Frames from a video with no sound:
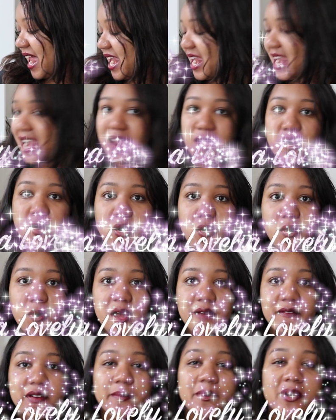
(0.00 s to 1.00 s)
Hello
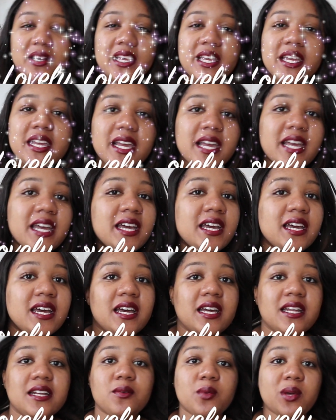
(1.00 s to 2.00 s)
everybody
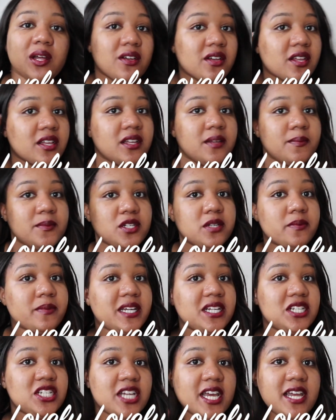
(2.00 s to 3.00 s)
and welcome to
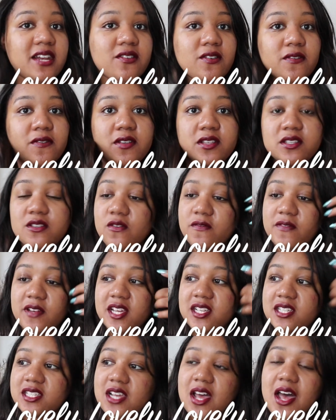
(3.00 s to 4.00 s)
my channel if it's your
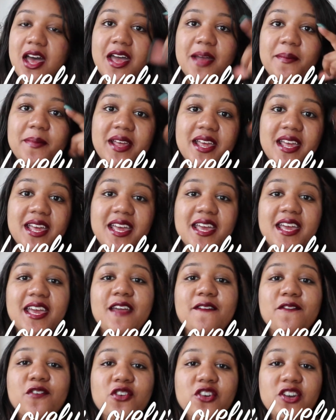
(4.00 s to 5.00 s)
first time.
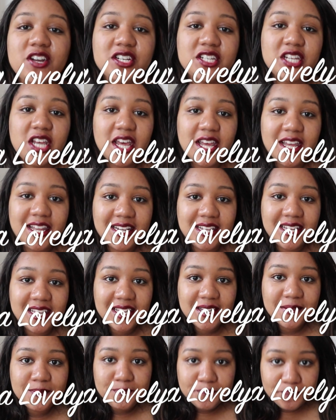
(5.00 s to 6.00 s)
If you're
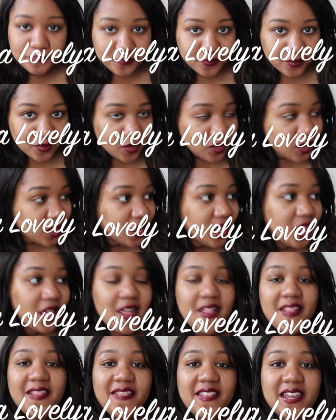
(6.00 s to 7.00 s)
returning,
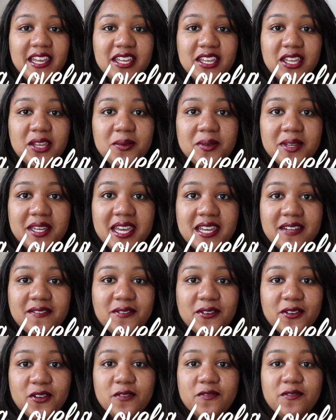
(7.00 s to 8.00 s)
thank you again
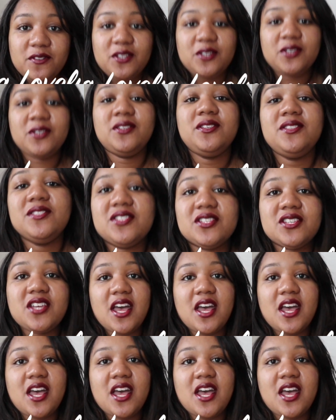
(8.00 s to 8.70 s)
for your views.